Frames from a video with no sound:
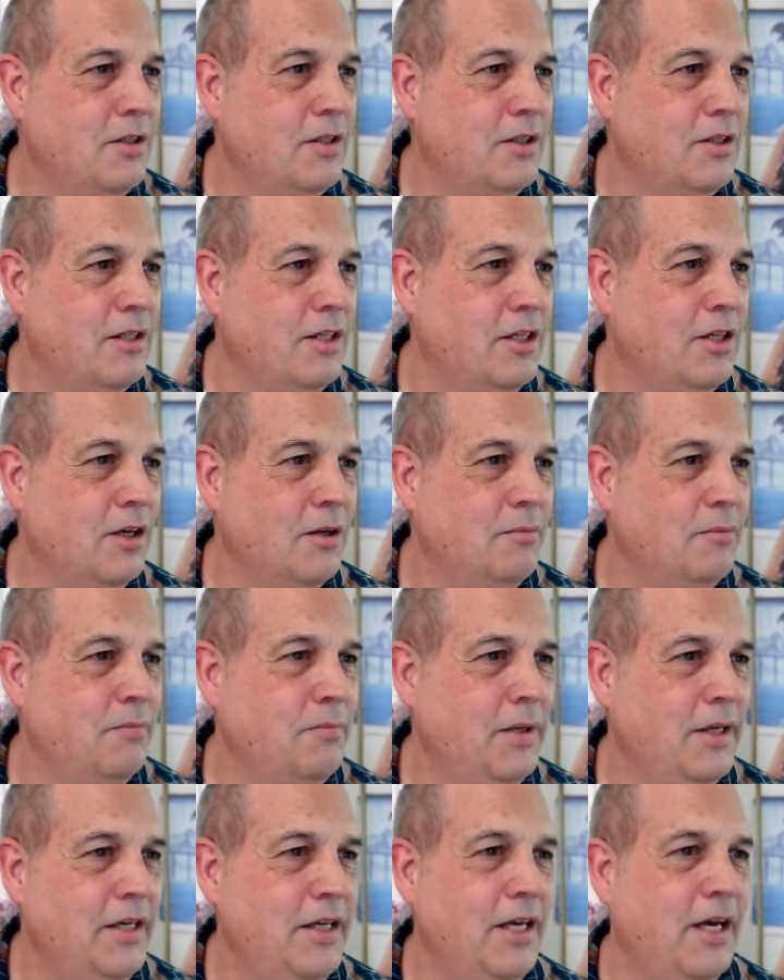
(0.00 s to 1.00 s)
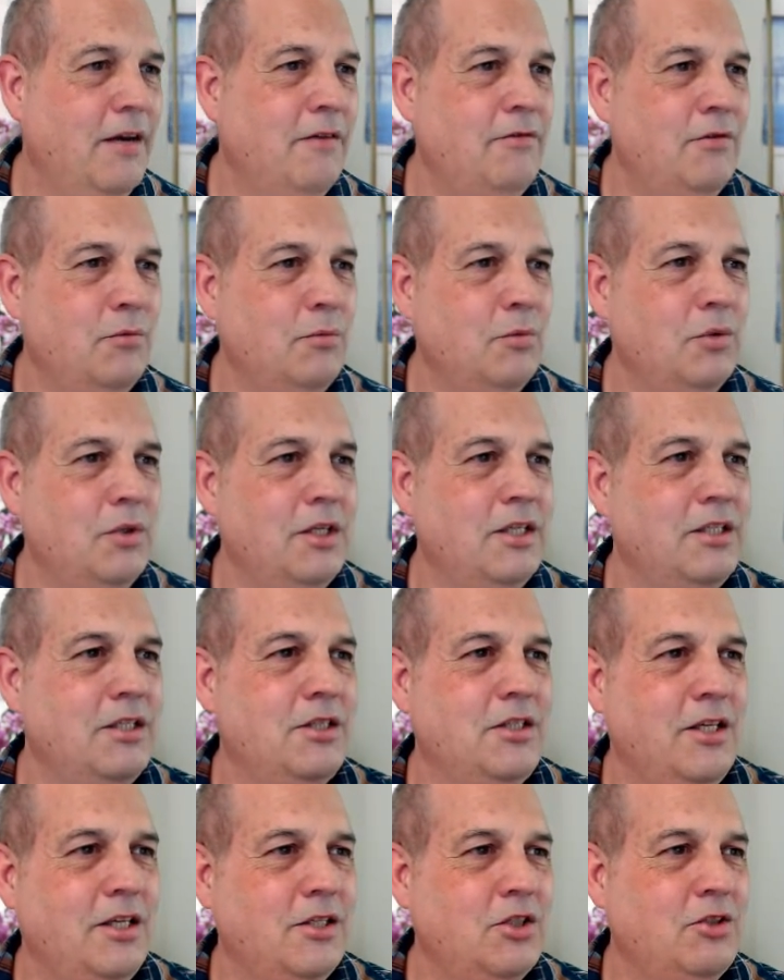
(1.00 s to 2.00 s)
click on PDF, it will
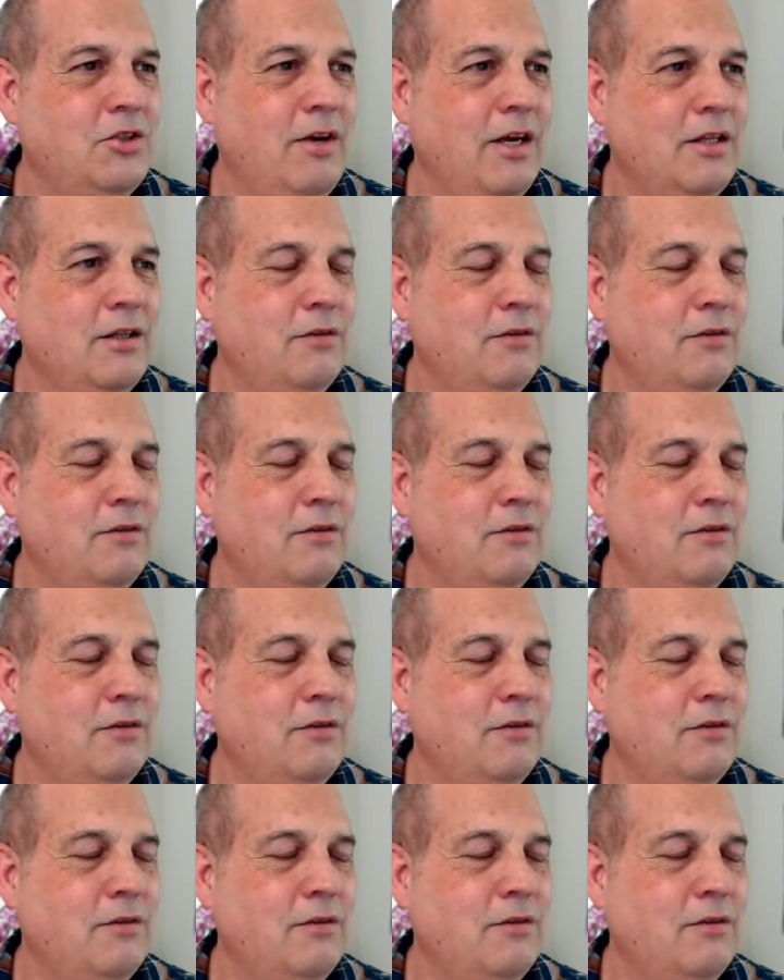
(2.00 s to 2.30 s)
extract